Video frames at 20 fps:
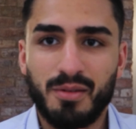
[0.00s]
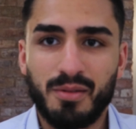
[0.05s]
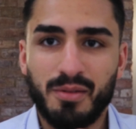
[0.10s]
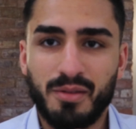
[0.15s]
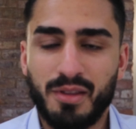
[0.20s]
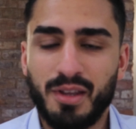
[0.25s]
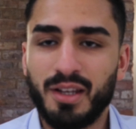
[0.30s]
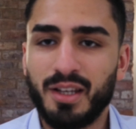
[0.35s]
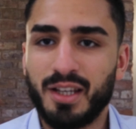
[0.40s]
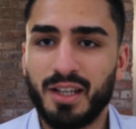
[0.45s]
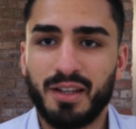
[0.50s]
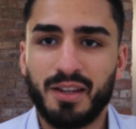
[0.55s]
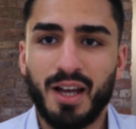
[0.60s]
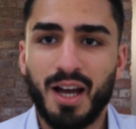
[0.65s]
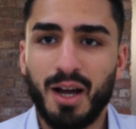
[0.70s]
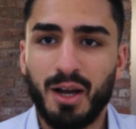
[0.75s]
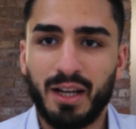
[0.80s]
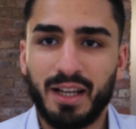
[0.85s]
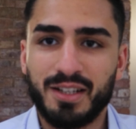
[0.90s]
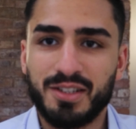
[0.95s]
thinking that
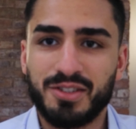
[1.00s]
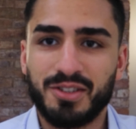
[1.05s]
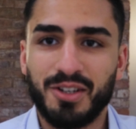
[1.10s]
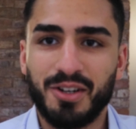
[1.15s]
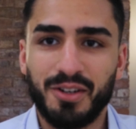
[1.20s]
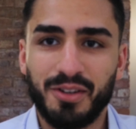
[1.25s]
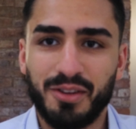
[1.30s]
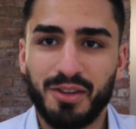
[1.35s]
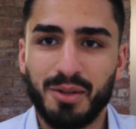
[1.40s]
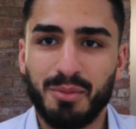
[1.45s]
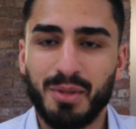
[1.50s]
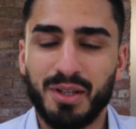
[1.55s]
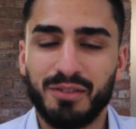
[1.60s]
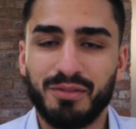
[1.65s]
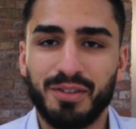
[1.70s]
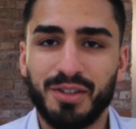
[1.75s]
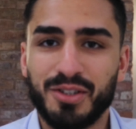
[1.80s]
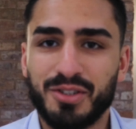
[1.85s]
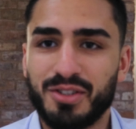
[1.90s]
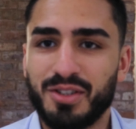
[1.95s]
I can start them and
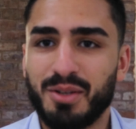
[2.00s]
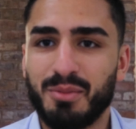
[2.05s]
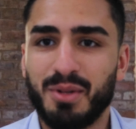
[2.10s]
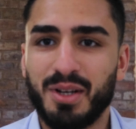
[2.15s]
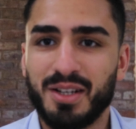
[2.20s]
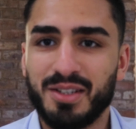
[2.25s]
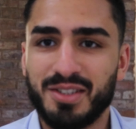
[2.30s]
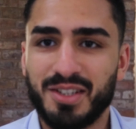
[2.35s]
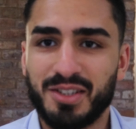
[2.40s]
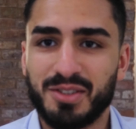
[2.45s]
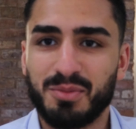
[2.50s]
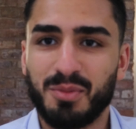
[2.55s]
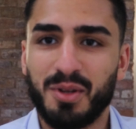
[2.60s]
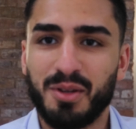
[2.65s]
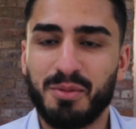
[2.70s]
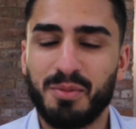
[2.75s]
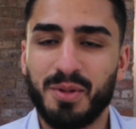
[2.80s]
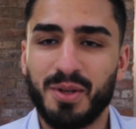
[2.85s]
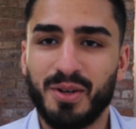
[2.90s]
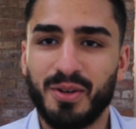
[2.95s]
finish them in a
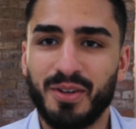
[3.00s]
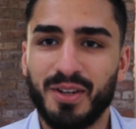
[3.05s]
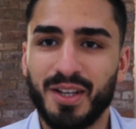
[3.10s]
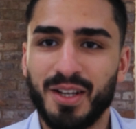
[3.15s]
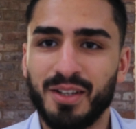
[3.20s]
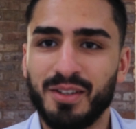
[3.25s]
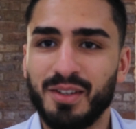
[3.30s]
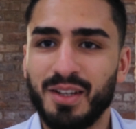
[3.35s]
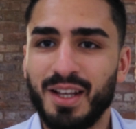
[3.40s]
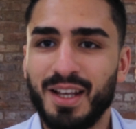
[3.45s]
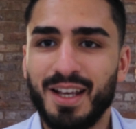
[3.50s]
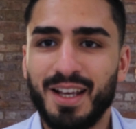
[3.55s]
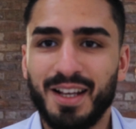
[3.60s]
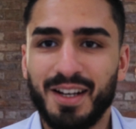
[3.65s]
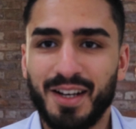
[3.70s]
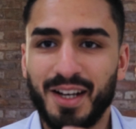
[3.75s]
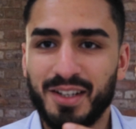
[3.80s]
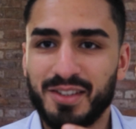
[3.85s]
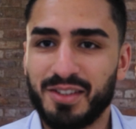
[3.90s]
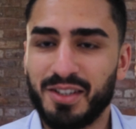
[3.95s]
6-month period.
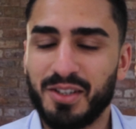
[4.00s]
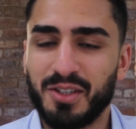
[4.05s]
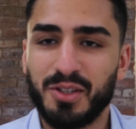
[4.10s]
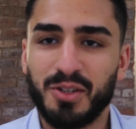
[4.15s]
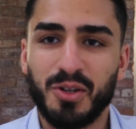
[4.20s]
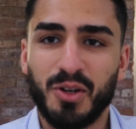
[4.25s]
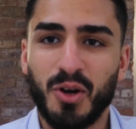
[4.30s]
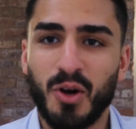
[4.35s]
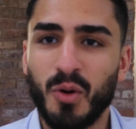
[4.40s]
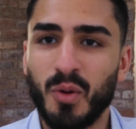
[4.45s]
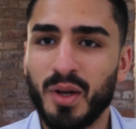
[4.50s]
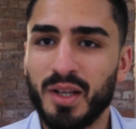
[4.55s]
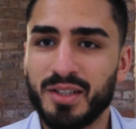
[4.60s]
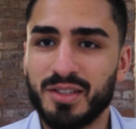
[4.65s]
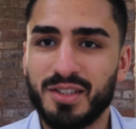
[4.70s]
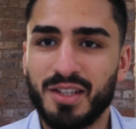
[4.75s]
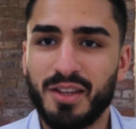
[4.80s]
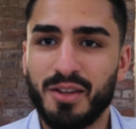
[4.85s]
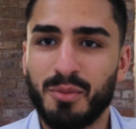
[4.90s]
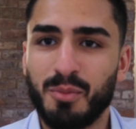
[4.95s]
Next thing you know,
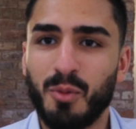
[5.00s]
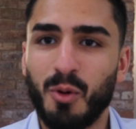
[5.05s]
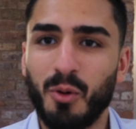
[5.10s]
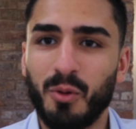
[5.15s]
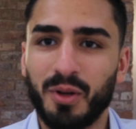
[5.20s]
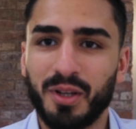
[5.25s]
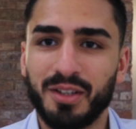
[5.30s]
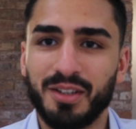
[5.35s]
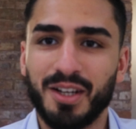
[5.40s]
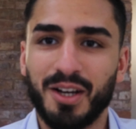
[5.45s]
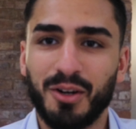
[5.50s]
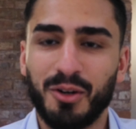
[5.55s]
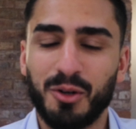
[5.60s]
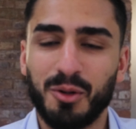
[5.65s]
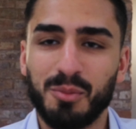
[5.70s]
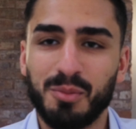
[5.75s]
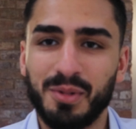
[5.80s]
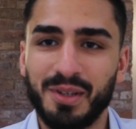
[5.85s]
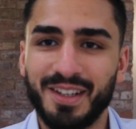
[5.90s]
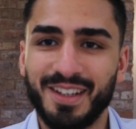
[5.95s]
it's either broken down
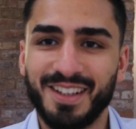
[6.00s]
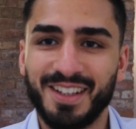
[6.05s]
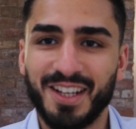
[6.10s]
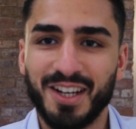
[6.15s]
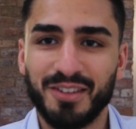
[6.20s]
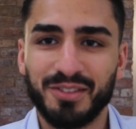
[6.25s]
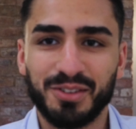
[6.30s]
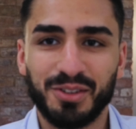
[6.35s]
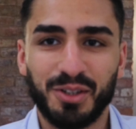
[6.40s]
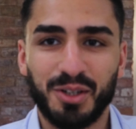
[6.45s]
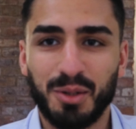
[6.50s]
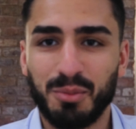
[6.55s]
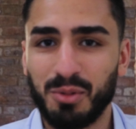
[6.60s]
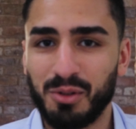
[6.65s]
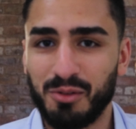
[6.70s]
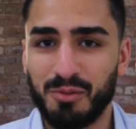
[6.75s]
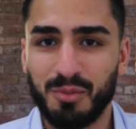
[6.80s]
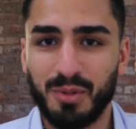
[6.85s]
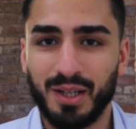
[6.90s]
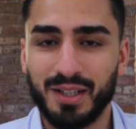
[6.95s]
completely after a
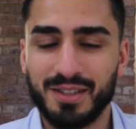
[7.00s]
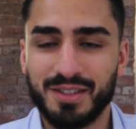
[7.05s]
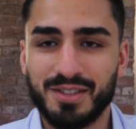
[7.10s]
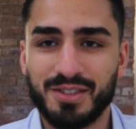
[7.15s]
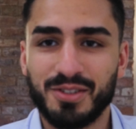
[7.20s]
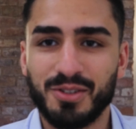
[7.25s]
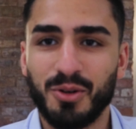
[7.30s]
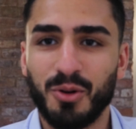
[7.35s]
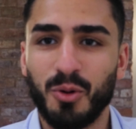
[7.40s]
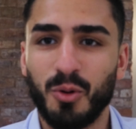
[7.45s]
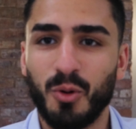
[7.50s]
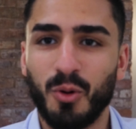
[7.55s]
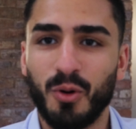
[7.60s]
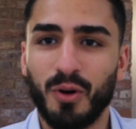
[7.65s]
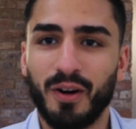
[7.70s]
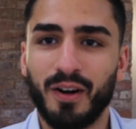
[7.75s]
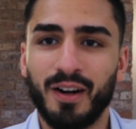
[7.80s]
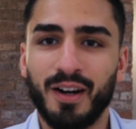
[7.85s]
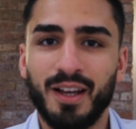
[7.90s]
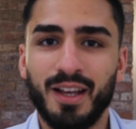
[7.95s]
couple of months,
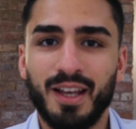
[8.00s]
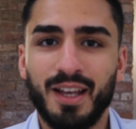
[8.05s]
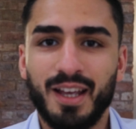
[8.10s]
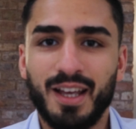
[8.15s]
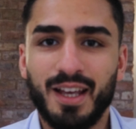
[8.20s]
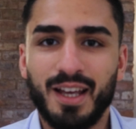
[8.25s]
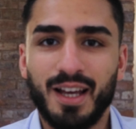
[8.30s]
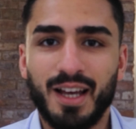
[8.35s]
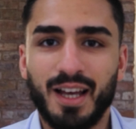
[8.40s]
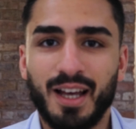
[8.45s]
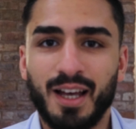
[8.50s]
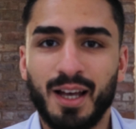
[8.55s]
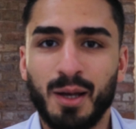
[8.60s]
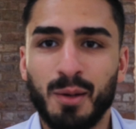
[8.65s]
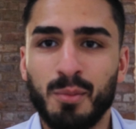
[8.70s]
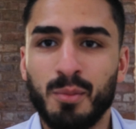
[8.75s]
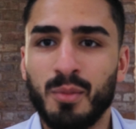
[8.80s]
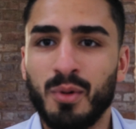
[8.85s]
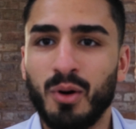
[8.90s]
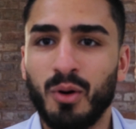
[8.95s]
or
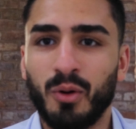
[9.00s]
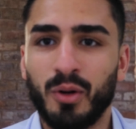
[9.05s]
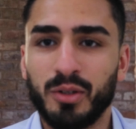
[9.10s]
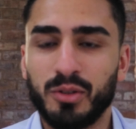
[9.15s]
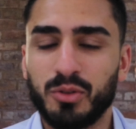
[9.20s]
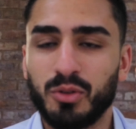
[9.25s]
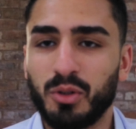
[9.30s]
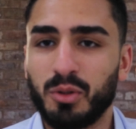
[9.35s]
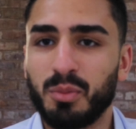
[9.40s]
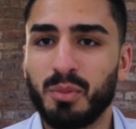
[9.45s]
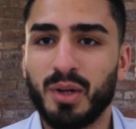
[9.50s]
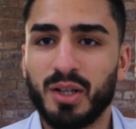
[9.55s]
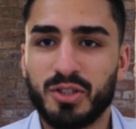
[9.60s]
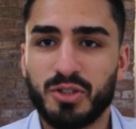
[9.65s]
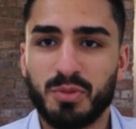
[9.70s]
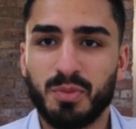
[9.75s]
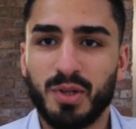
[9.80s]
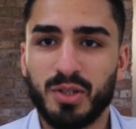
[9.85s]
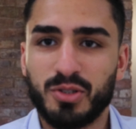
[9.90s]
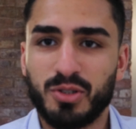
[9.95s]
it took
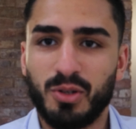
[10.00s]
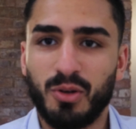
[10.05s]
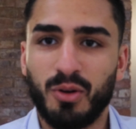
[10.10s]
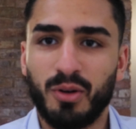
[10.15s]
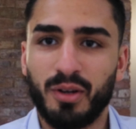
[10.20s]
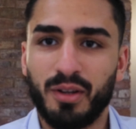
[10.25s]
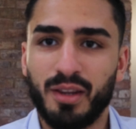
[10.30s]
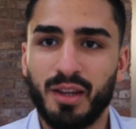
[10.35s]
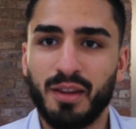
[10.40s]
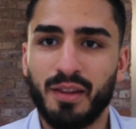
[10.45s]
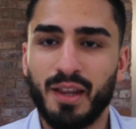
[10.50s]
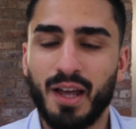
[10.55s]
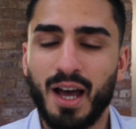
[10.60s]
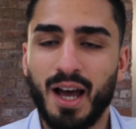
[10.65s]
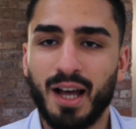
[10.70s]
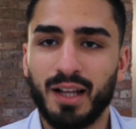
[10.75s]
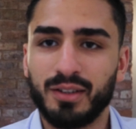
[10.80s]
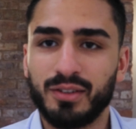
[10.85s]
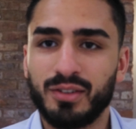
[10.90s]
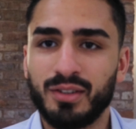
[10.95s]
much longer than
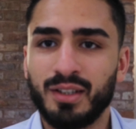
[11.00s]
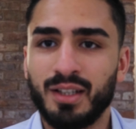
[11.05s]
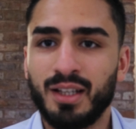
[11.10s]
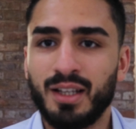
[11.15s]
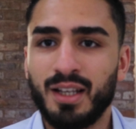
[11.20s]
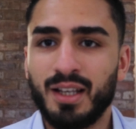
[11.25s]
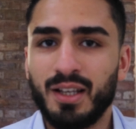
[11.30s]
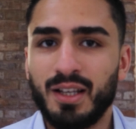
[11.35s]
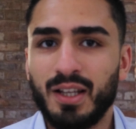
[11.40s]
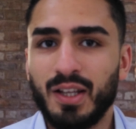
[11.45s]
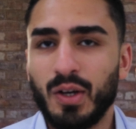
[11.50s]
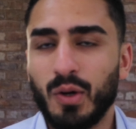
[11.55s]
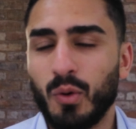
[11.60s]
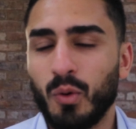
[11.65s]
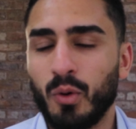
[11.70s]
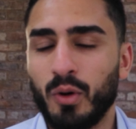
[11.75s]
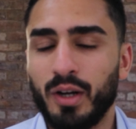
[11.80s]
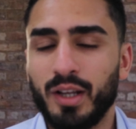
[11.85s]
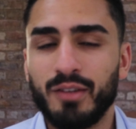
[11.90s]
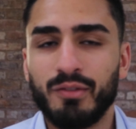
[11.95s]
that,
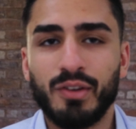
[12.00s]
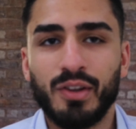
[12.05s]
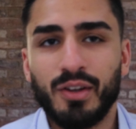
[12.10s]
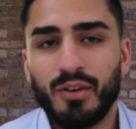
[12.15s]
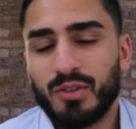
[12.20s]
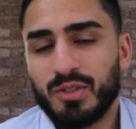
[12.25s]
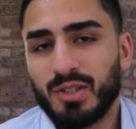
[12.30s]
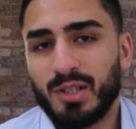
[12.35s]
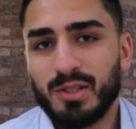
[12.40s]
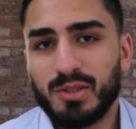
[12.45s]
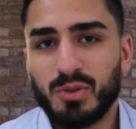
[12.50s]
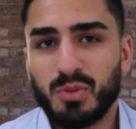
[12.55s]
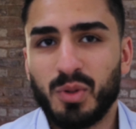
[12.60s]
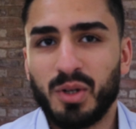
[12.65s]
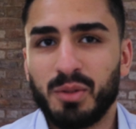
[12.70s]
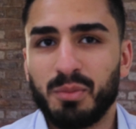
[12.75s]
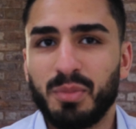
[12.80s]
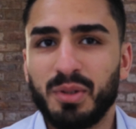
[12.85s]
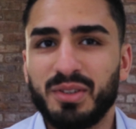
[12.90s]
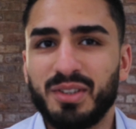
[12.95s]
or even the results
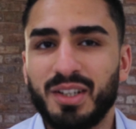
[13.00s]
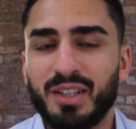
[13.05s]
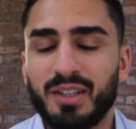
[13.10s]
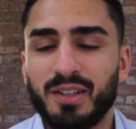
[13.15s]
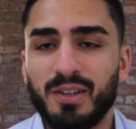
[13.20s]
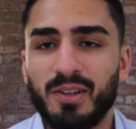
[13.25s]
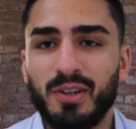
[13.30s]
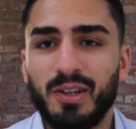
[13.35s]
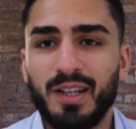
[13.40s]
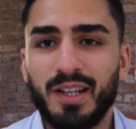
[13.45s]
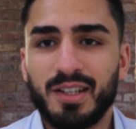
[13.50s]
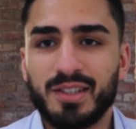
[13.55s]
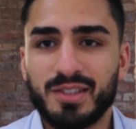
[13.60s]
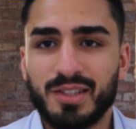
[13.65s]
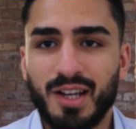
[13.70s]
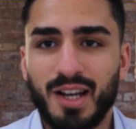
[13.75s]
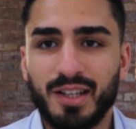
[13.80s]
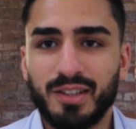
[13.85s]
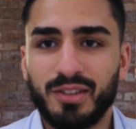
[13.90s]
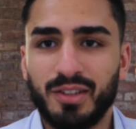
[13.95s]
weren't particularly
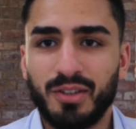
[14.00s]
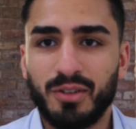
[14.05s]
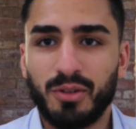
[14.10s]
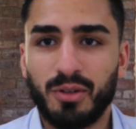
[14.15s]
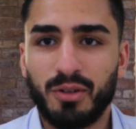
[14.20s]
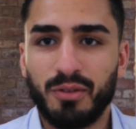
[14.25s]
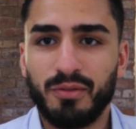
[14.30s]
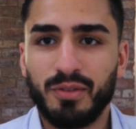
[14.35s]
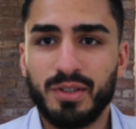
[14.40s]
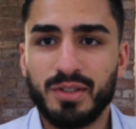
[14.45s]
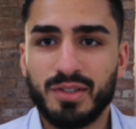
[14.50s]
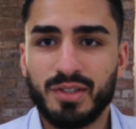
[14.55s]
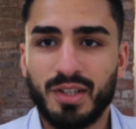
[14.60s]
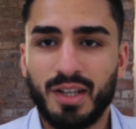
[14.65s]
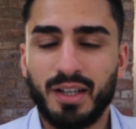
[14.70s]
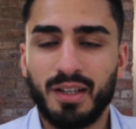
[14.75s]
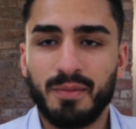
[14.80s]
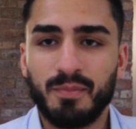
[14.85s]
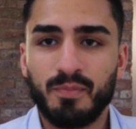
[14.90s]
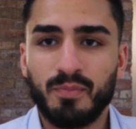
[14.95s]
exciting or
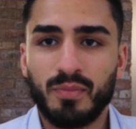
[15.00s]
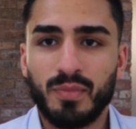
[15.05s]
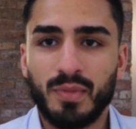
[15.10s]
convincing.